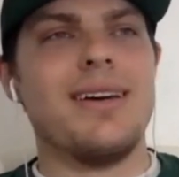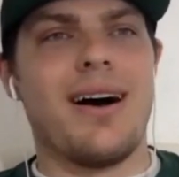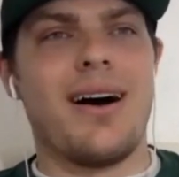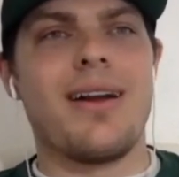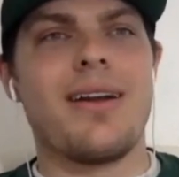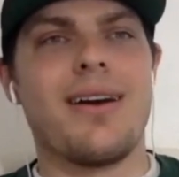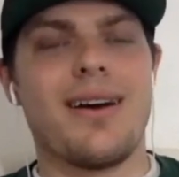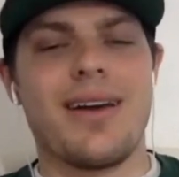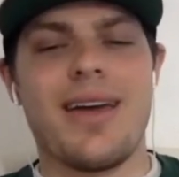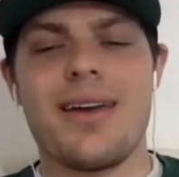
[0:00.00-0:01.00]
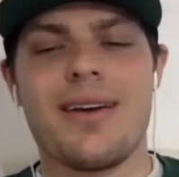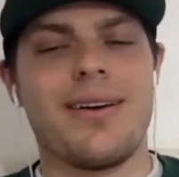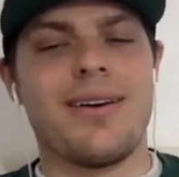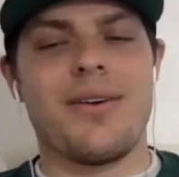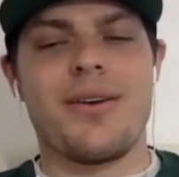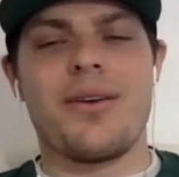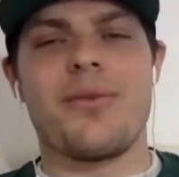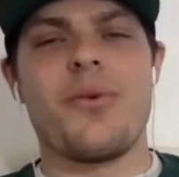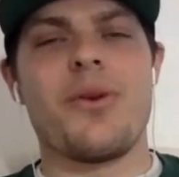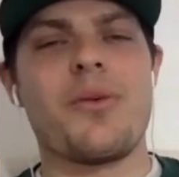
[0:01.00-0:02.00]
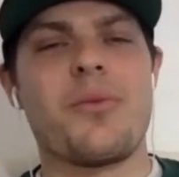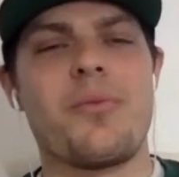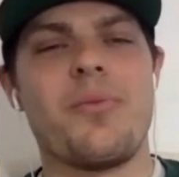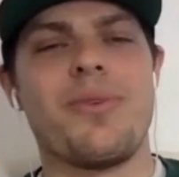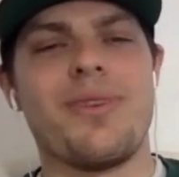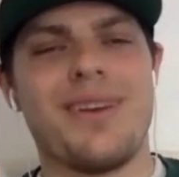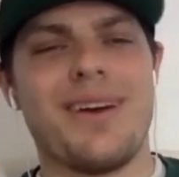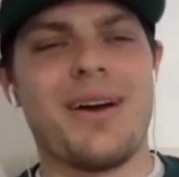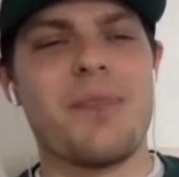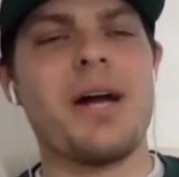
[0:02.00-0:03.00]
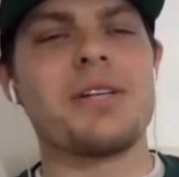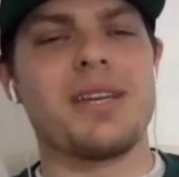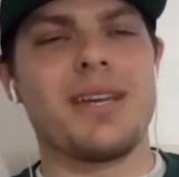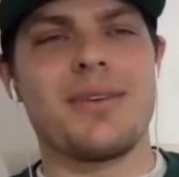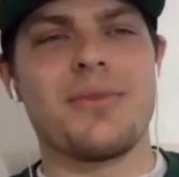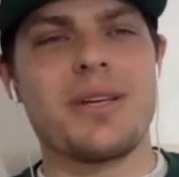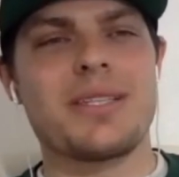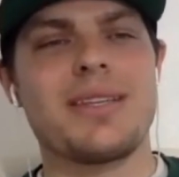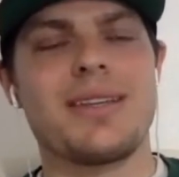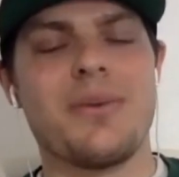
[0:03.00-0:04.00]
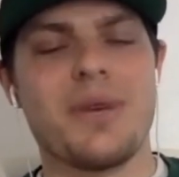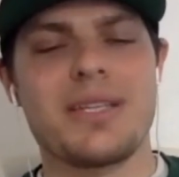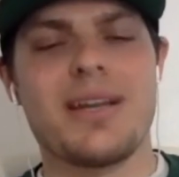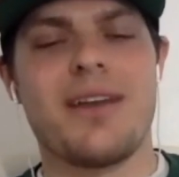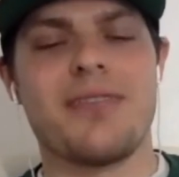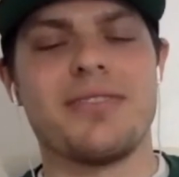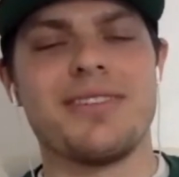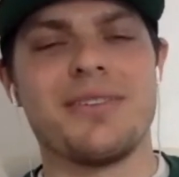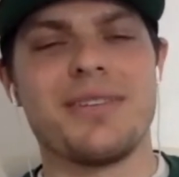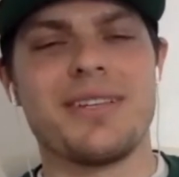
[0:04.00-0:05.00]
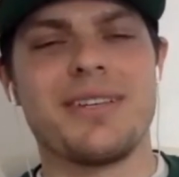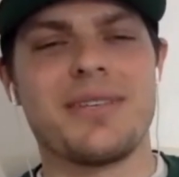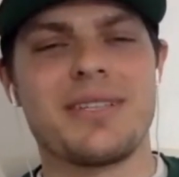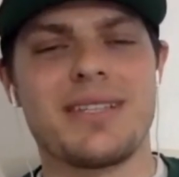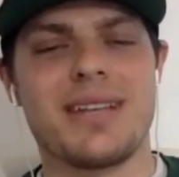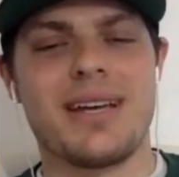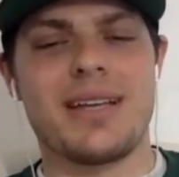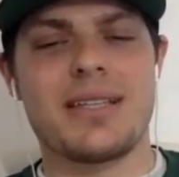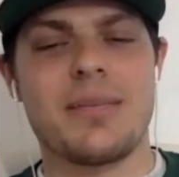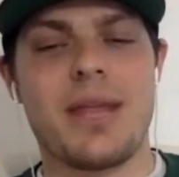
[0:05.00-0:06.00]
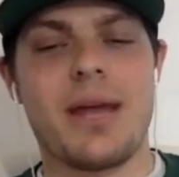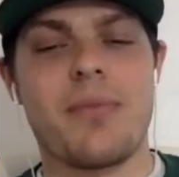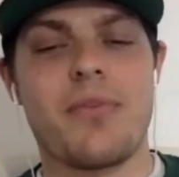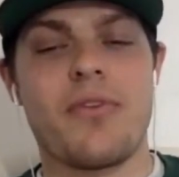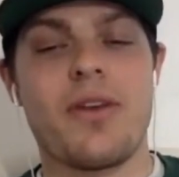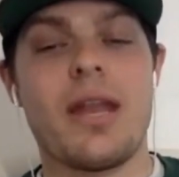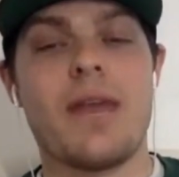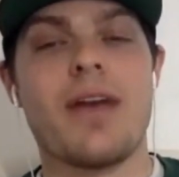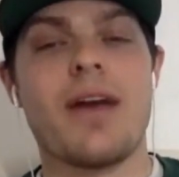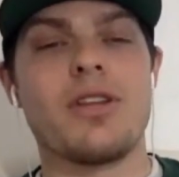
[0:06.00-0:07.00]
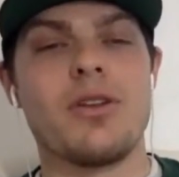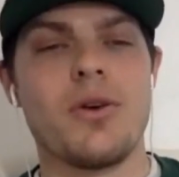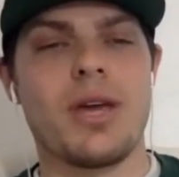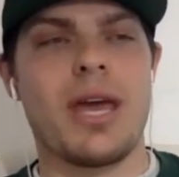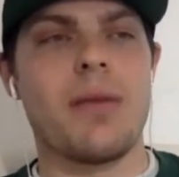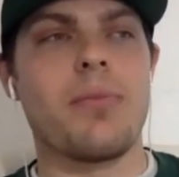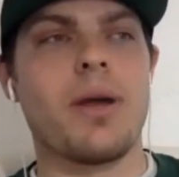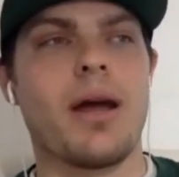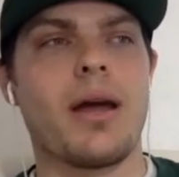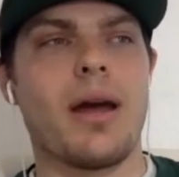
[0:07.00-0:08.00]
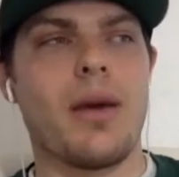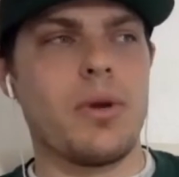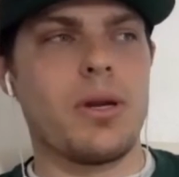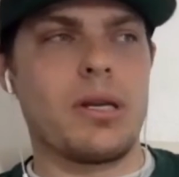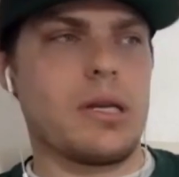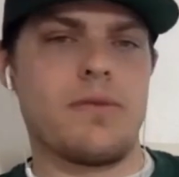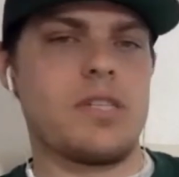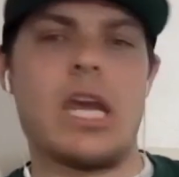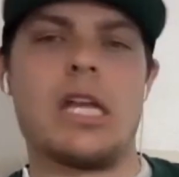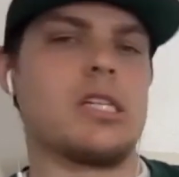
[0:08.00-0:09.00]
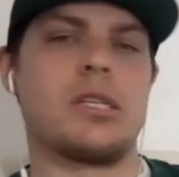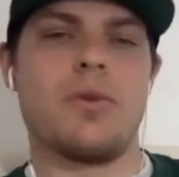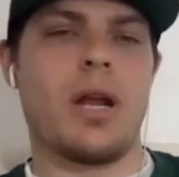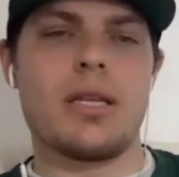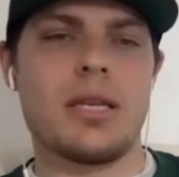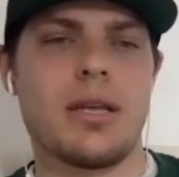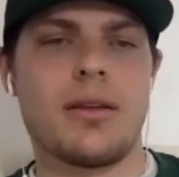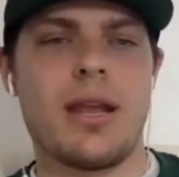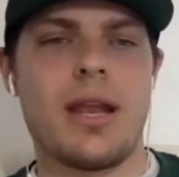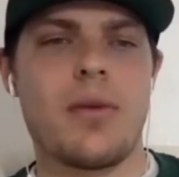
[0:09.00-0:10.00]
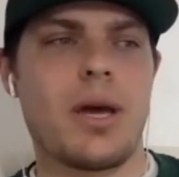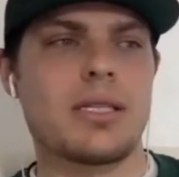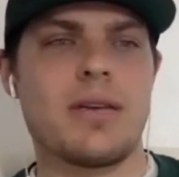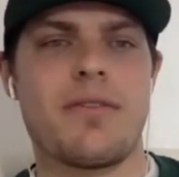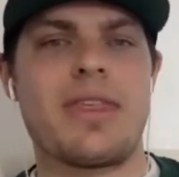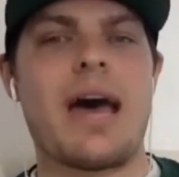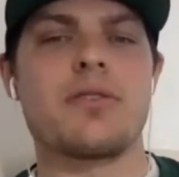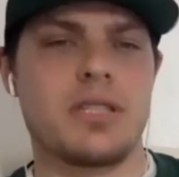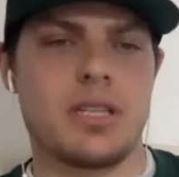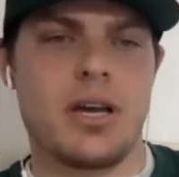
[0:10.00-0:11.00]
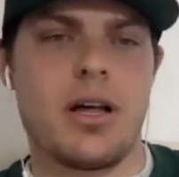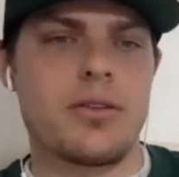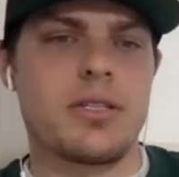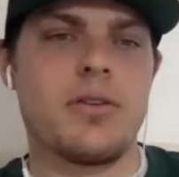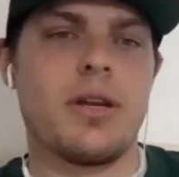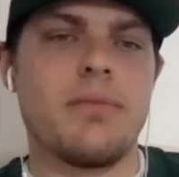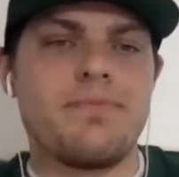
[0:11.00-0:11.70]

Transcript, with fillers: on. Uh, hey, when you're when you're on a budget. It wasn't it wasn't awful. It was it was uh, something I prefer to never have to do again. But I I wouldn't change to what I did in any way. I saved thousands of dollars doing it.